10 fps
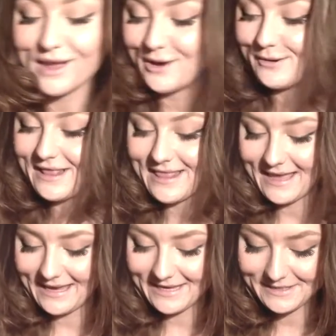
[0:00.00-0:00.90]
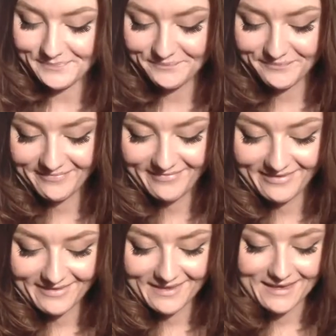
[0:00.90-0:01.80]
I really like it.
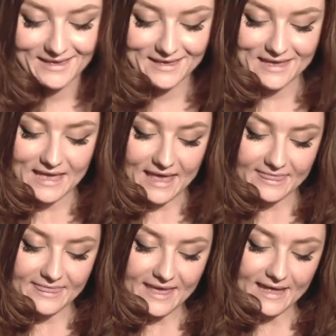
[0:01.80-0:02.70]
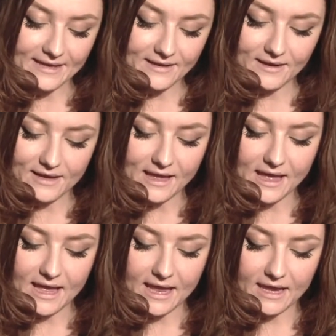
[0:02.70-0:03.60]
And then
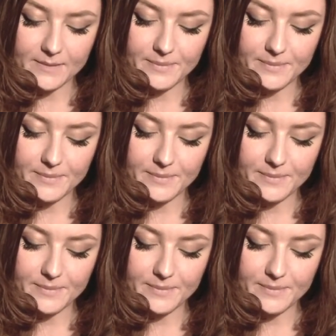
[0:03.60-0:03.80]
a